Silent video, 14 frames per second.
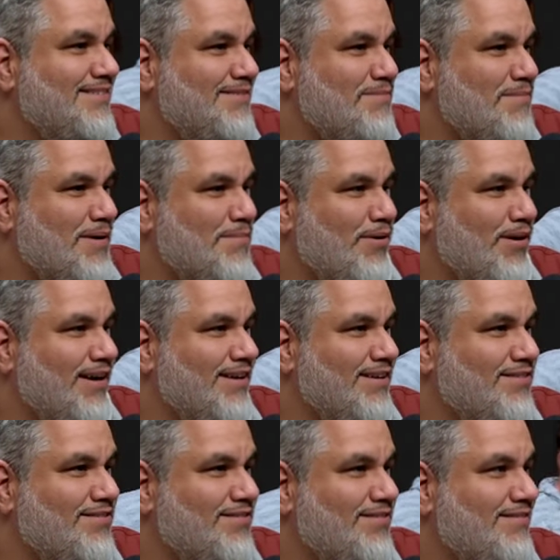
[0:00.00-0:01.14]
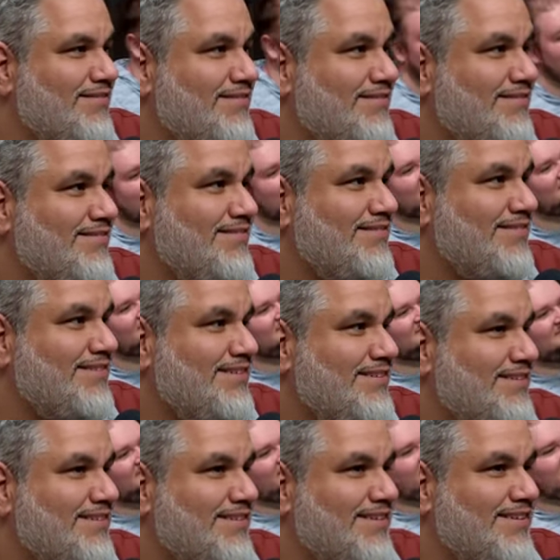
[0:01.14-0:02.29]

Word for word: My brain is fried.